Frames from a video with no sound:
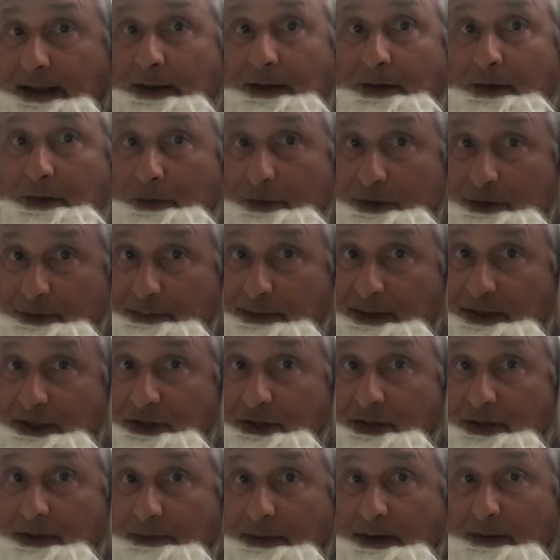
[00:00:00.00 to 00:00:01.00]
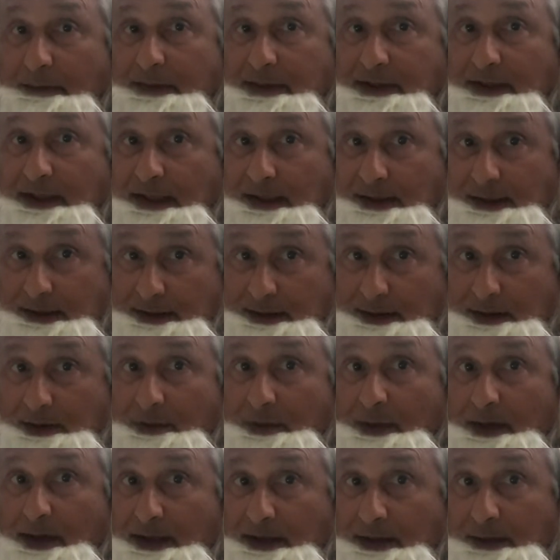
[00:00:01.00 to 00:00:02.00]
Always make sure your Mummy and Daddy know
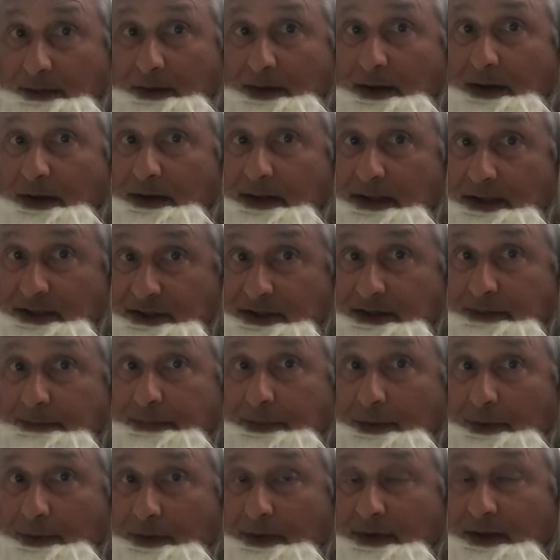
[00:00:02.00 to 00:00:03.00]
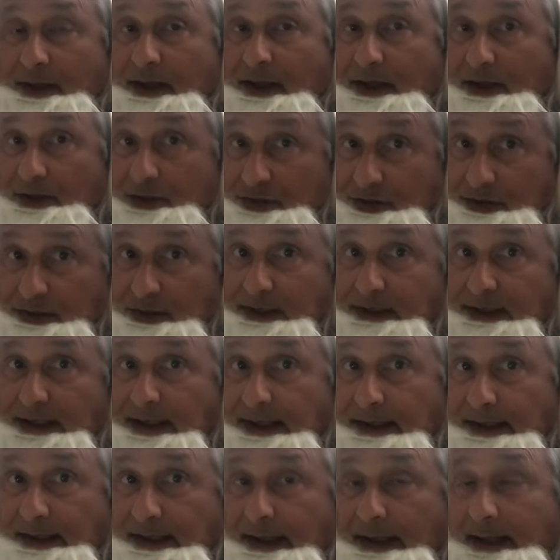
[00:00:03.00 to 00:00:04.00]
where you are. That's the important thing. I should have
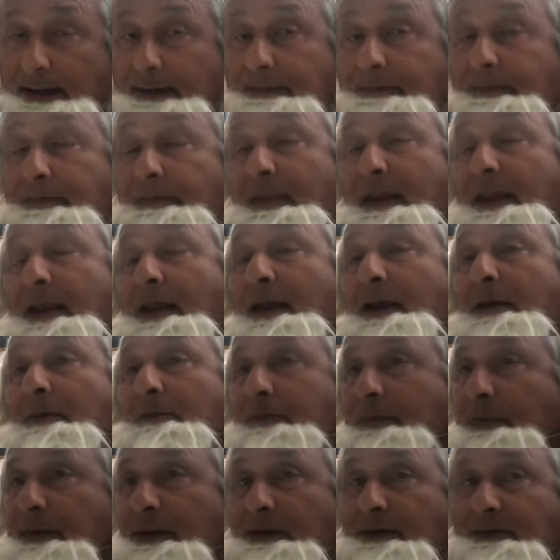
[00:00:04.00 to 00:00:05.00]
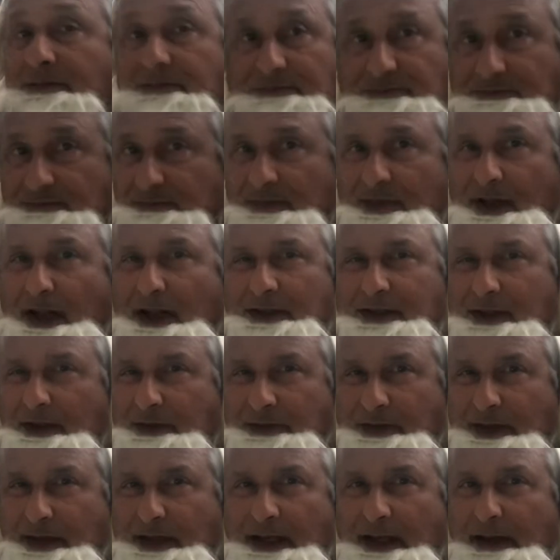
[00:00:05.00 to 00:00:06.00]
done that. But I
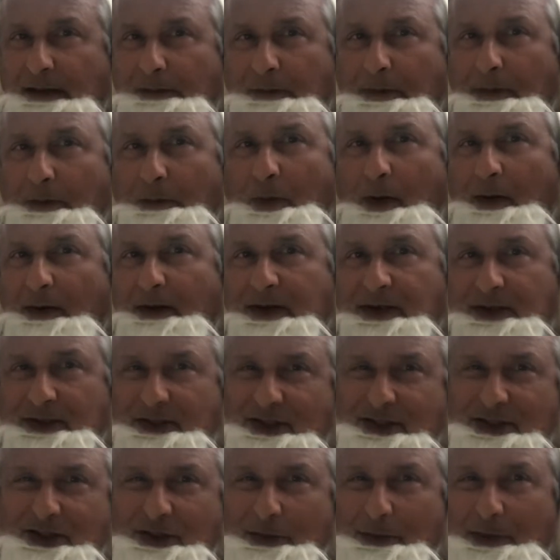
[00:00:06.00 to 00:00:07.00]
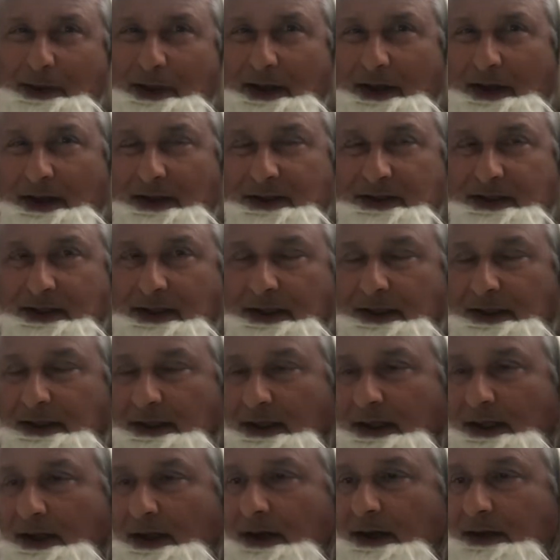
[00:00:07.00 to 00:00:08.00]
don't think they'd be worried because they saw me lastly in the
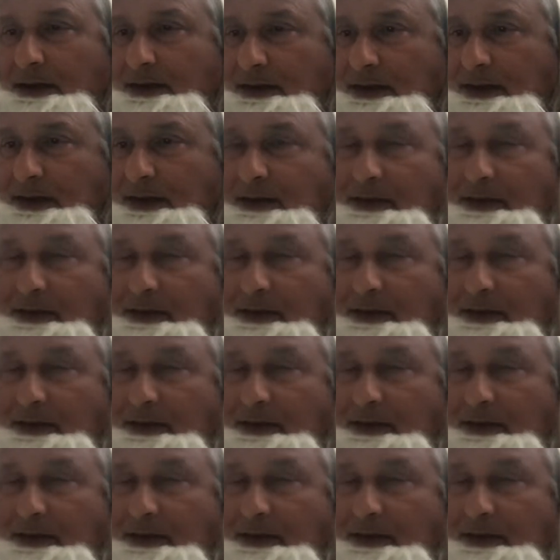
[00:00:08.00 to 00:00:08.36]
garden.